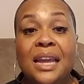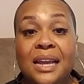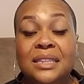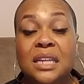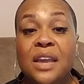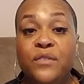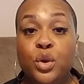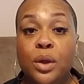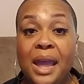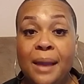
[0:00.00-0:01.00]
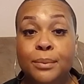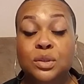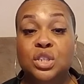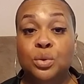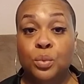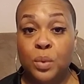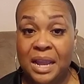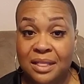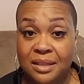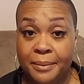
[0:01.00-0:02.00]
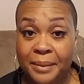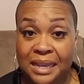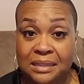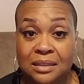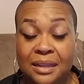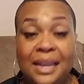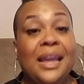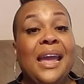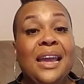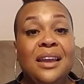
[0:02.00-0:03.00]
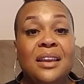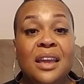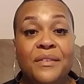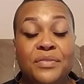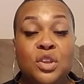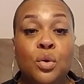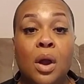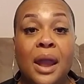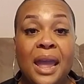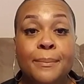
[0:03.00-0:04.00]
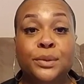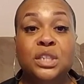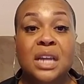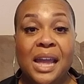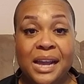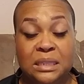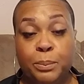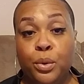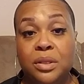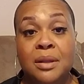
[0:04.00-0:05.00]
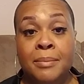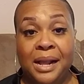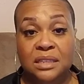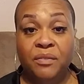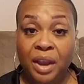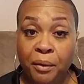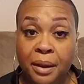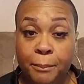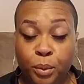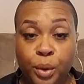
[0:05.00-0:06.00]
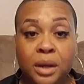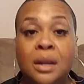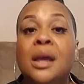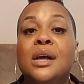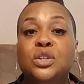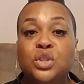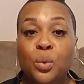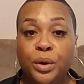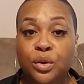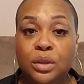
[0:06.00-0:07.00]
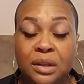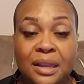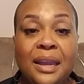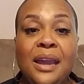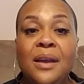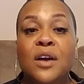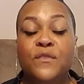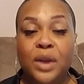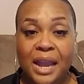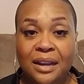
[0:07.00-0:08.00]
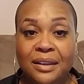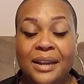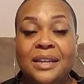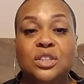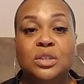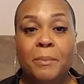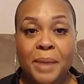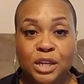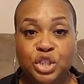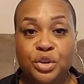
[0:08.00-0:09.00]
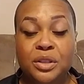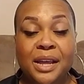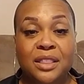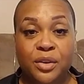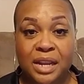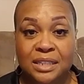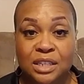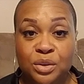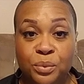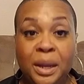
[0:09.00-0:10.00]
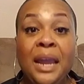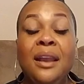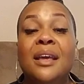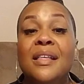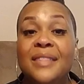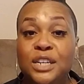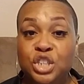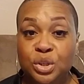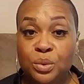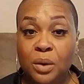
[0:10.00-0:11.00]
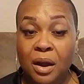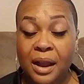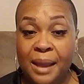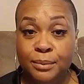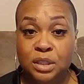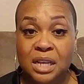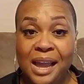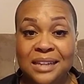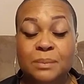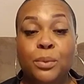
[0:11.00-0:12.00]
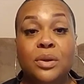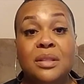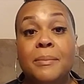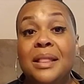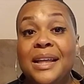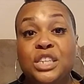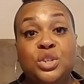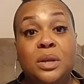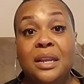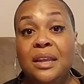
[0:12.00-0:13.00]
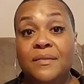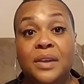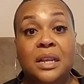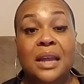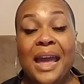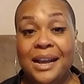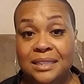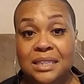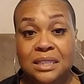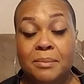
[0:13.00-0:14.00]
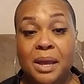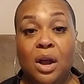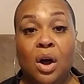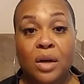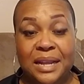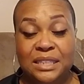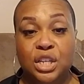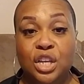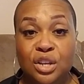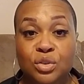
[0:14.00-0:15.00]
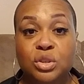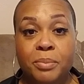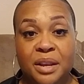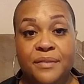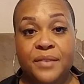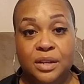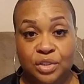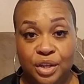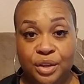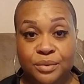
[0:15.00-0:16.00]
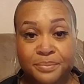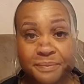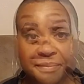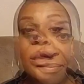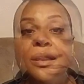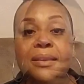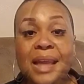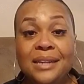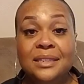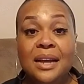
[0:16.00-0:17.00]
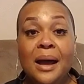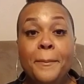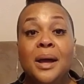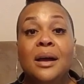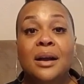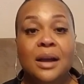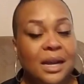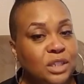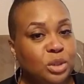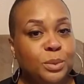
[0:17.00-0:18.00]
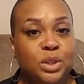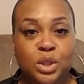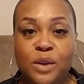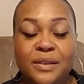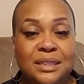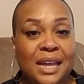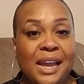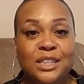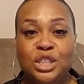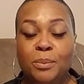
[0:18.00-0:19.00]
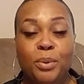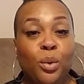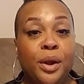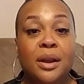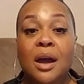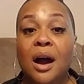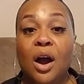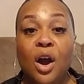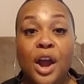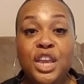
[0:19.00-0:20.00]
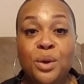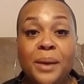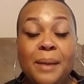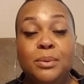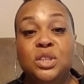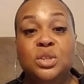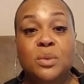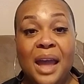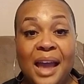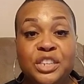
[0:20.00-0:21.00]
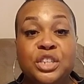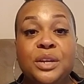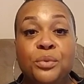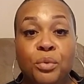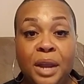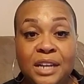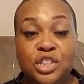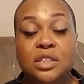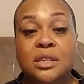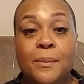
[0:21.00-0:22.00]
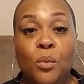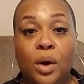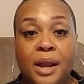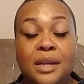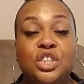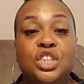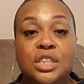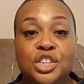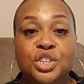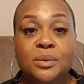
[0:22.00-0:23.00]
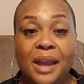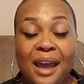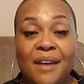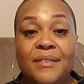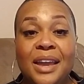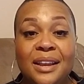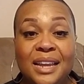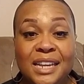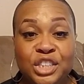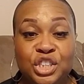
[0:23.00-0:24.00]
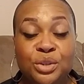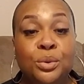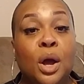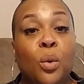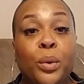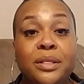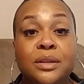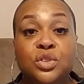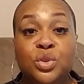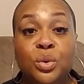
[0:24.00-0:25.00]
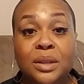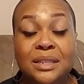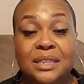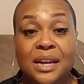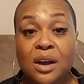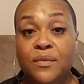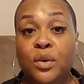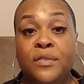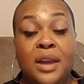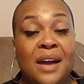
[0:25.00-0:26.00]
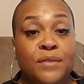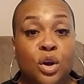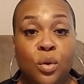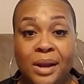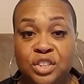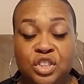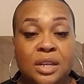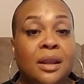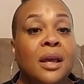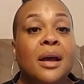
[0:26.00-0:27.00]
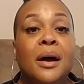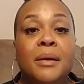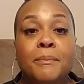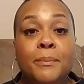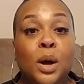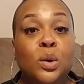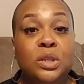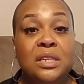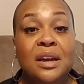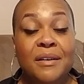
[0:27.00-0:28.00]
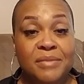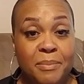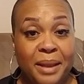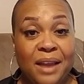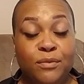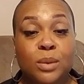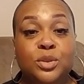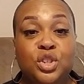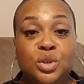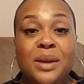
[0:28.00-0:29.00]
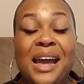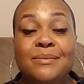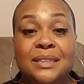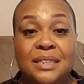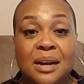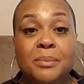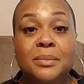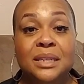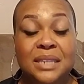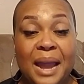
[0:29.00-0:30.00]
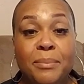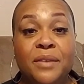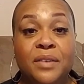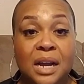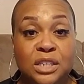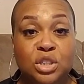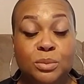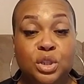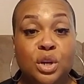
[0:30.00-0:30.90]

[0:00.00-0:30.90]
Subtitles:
is if you're able to read them easily and if you are able to export them. That's very important. So when you're looking for analytics, make sure that they're easy to read, that you are able to export them, and that you can even access them at all. That's a huge benefit to you. Next up, customer service and support. Are you able to actually reach someone should you have an issue with the tool itself, or if you have a question? Most of the platforms do have some type of customer